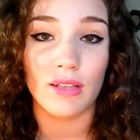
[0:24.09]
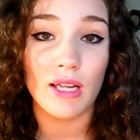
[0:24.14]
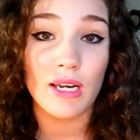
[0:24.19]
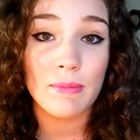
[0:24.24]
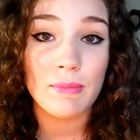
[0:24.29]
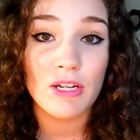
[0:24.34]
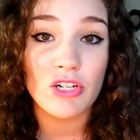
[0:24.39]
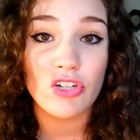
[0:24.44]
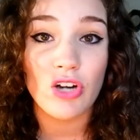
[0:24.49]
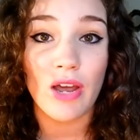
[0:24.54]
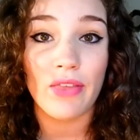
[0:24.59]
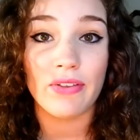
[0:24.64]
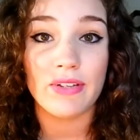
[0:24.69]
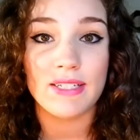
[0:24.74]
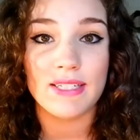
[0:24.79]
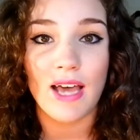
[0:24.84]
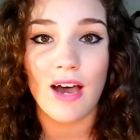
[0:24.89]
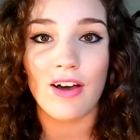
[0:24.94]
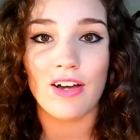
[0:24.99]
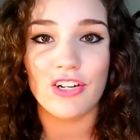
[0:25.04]
letting me try
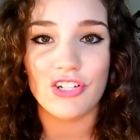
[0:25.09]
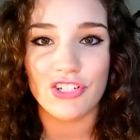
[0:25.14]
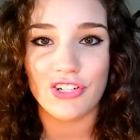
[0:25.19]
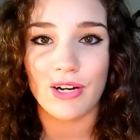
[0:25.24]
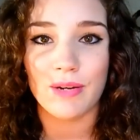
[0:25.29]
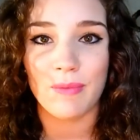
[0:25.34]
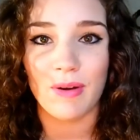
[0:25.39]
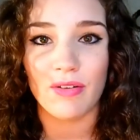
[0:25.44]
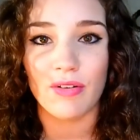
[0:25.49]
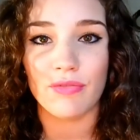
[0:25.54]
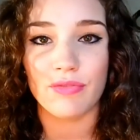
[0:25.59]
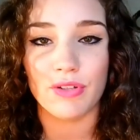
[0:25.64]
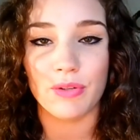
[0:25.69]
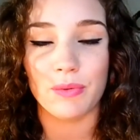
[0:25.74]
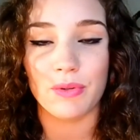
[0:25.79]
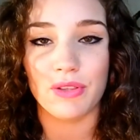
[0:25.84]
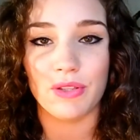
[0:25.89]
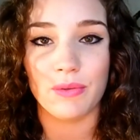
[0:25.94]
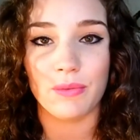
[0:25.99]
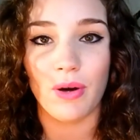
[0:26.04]
this out and sharing my review
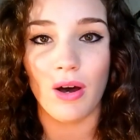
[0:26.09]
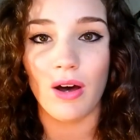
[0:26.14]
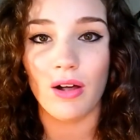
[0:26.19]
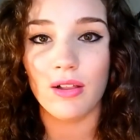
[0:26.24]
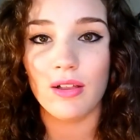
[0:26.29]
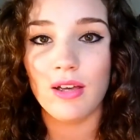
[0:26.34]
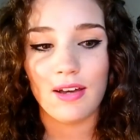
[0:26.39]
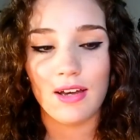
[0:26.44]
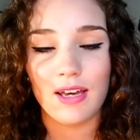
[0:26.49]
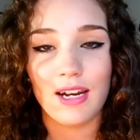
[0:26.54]
with you all.